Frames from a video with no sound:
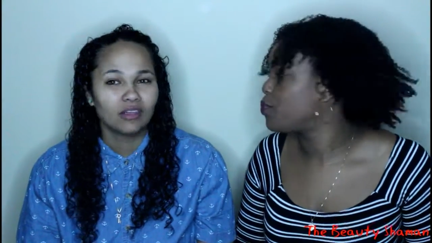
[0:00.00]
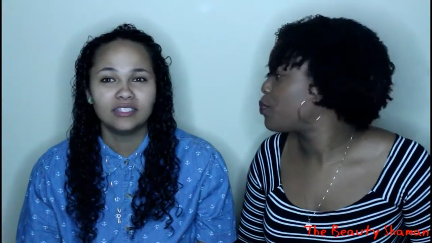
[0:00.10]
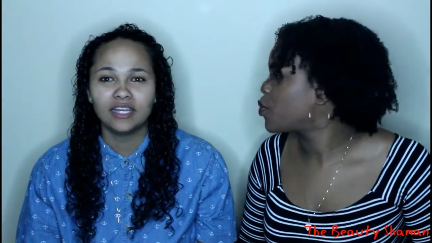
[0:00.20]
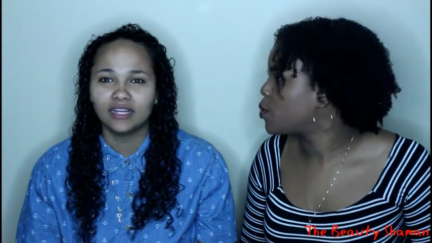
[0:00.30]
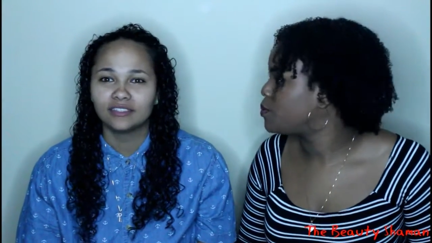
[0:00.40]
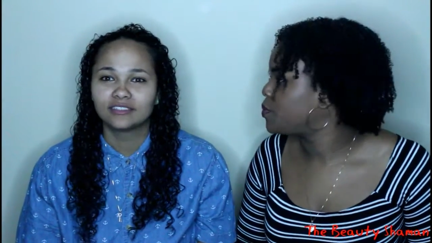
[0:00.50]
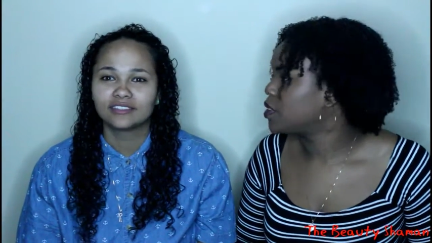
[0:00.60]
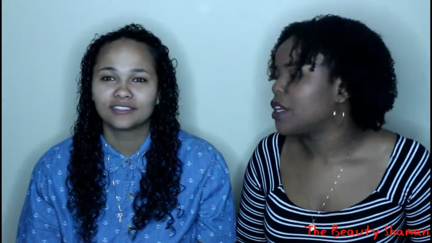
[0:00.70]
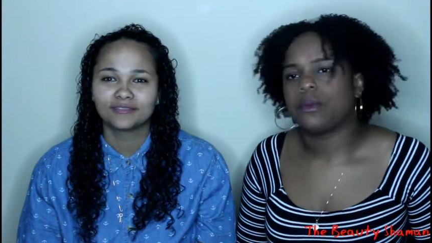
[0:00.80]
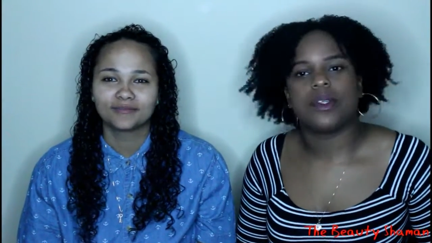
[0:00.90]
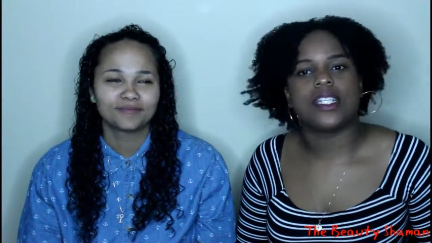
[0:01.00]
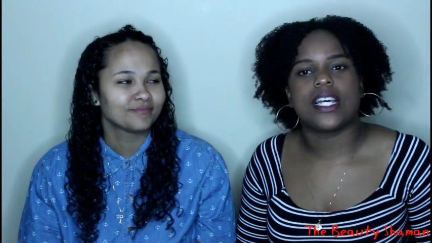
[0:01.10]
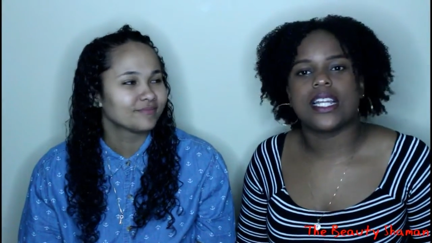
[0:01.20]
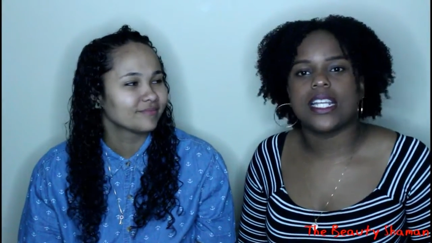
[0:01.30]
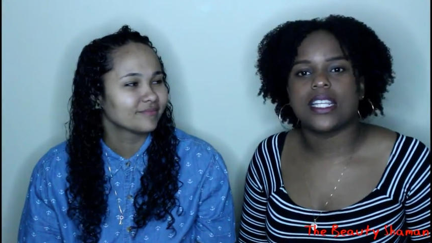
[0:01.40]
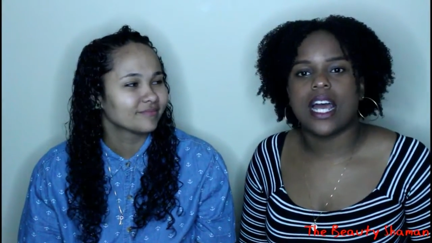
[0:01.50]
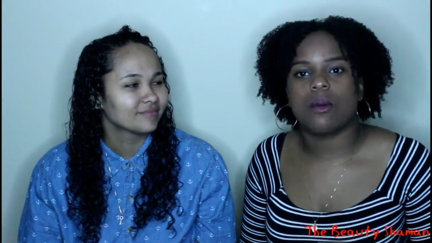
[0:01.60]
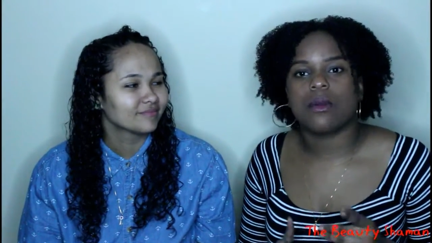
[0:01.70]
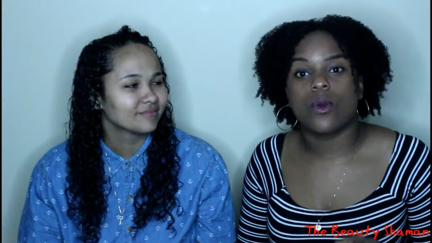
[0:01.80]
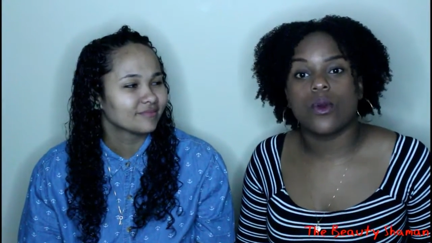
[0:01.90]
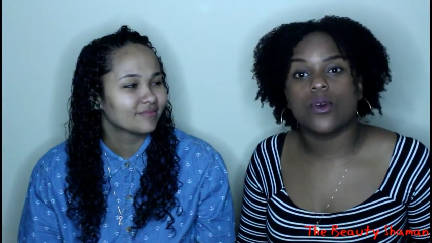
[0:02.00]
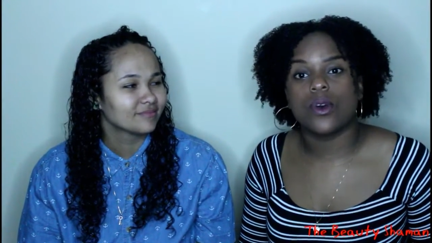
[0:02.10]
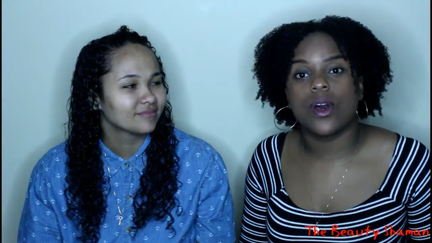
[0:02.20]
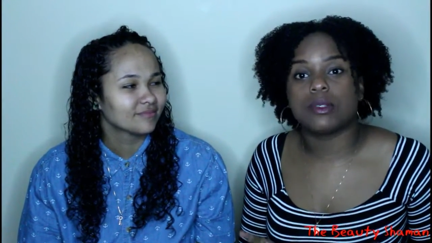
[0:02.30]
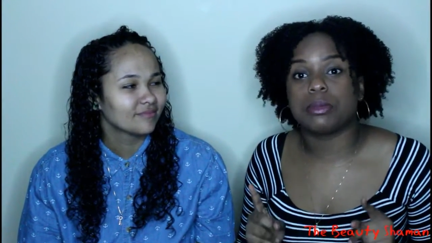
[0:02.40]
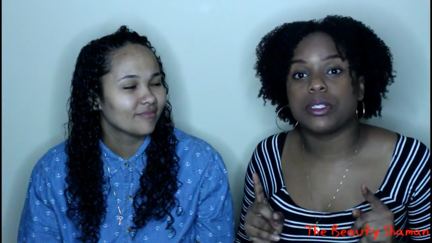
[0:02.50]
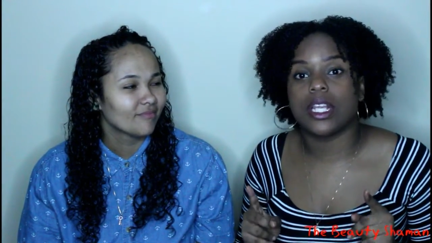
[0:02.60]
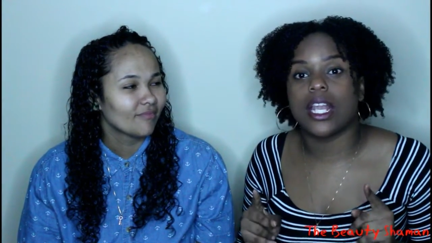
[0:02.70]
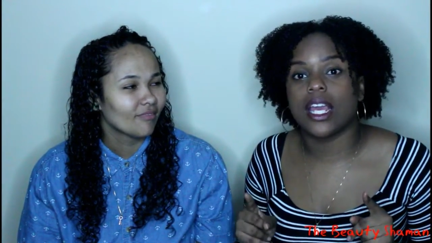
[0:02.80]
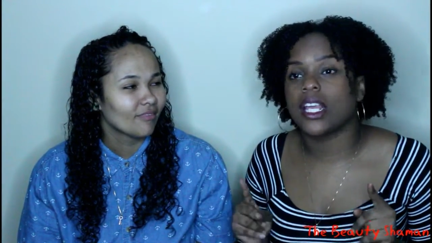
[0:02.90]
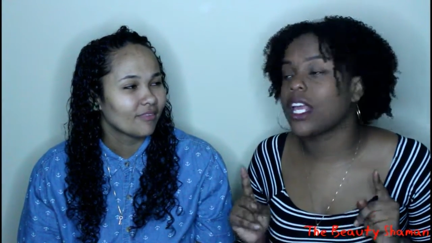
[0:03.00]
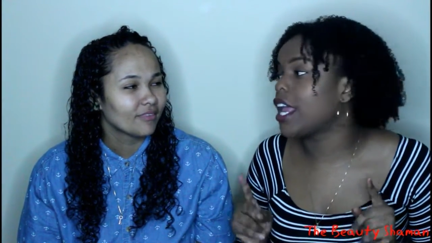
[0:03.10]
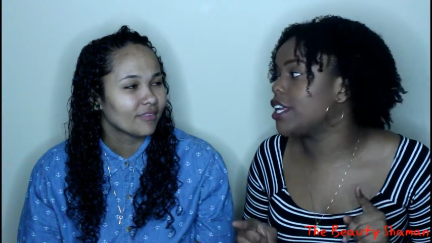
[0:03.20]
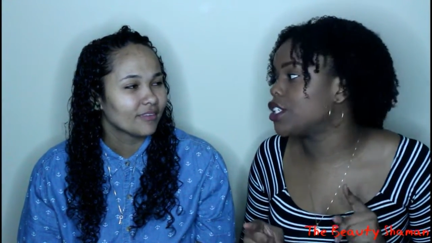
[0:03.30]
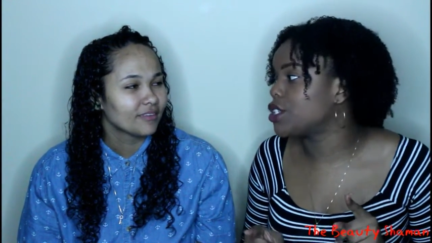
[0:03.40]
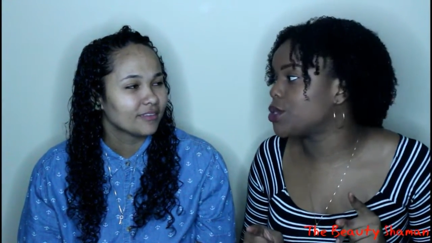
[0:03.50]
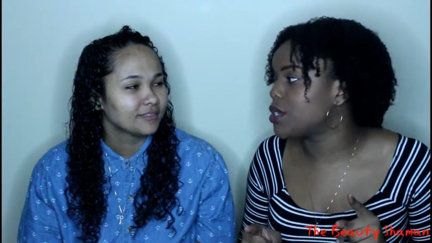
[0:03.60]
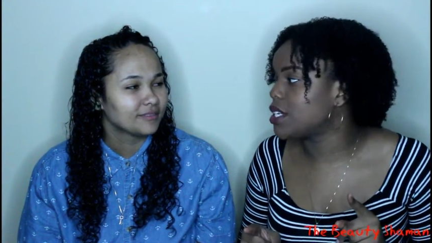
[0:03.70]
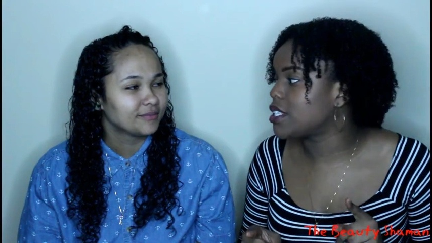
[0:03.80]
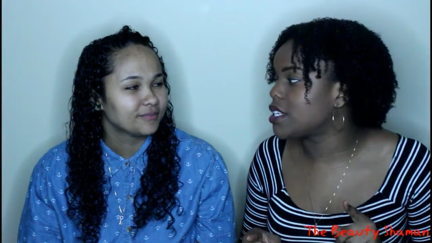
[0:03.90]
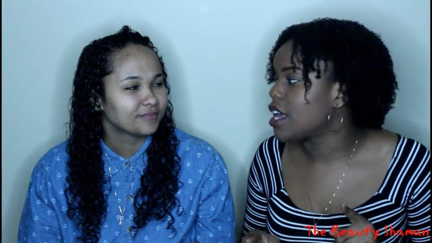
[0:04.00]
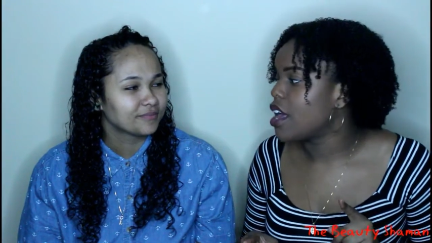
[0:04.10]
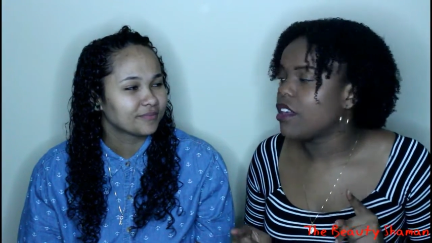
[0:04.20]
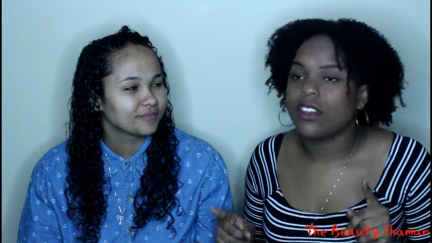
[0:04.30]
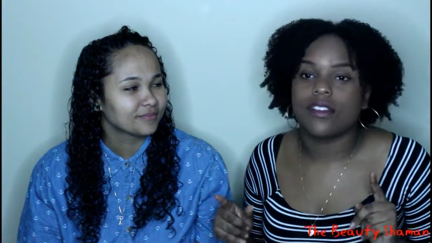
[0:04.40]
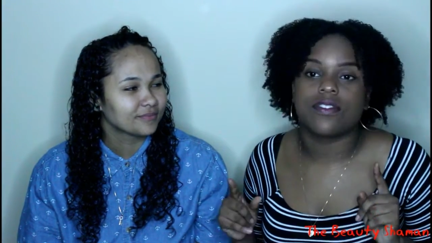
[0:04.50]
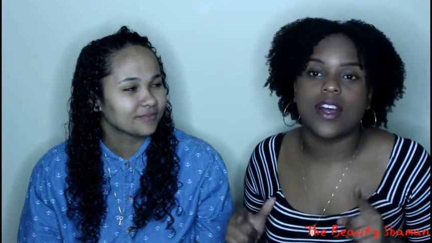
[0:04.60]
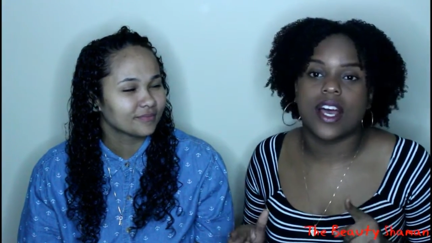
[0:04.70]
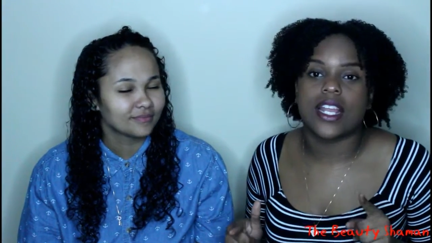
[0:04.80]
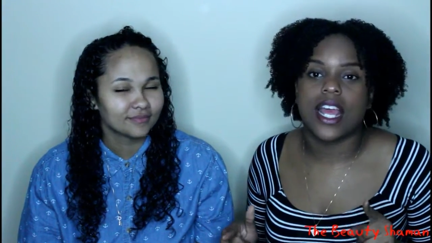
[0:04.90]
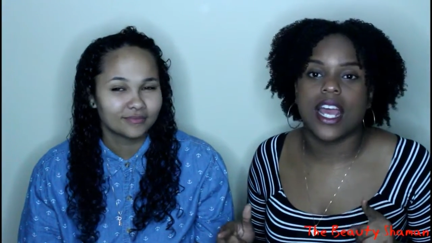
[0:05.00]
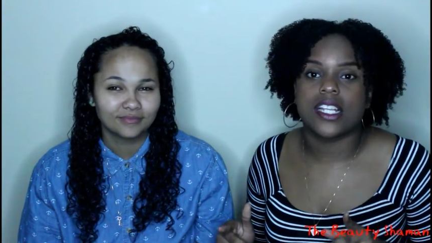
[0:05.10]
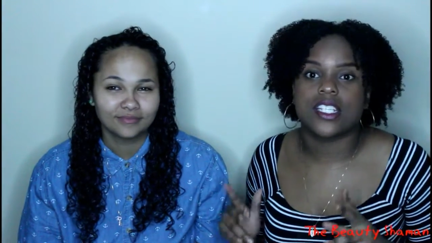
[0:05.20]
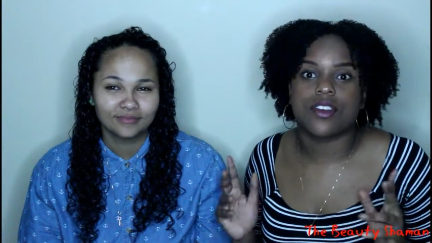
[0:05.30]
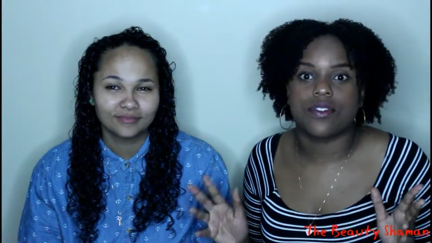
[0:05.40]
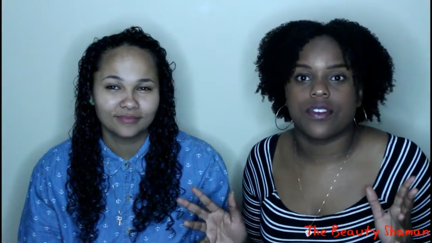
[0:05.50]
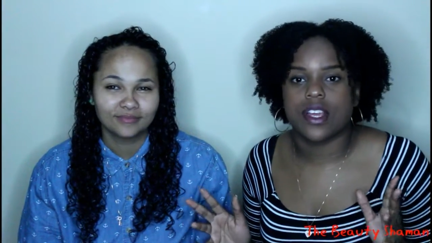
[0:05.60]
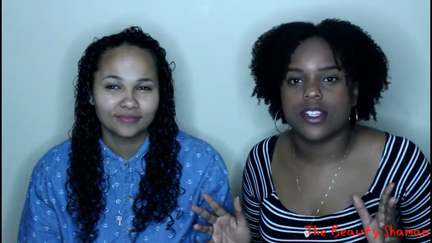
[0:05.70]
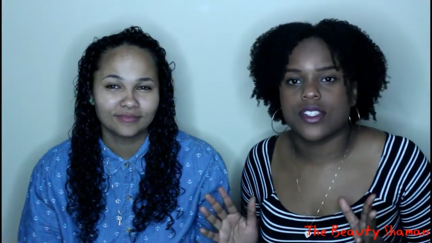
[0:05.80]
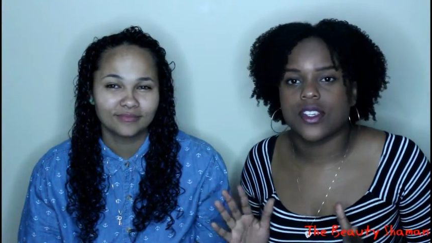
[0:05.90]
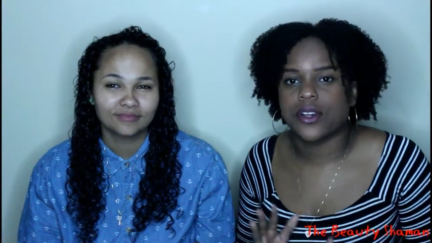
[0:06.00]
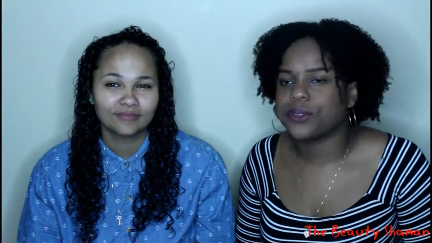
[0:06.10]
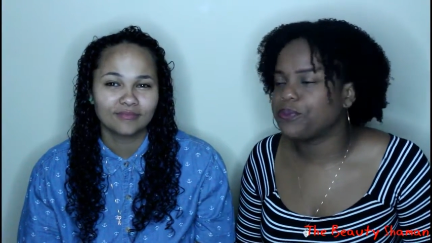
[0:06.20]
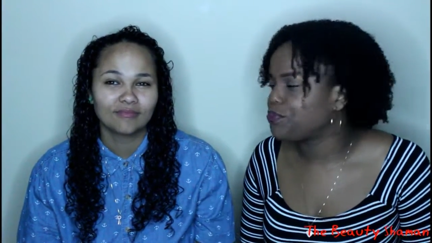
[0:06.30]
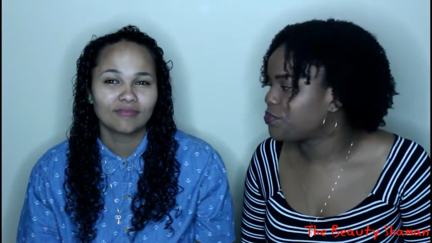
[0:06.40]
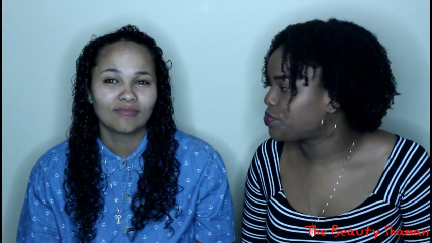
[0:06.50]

Speaker 1: Yes. Because I think that would be cool, especially like Asian treats they're fun and different. So.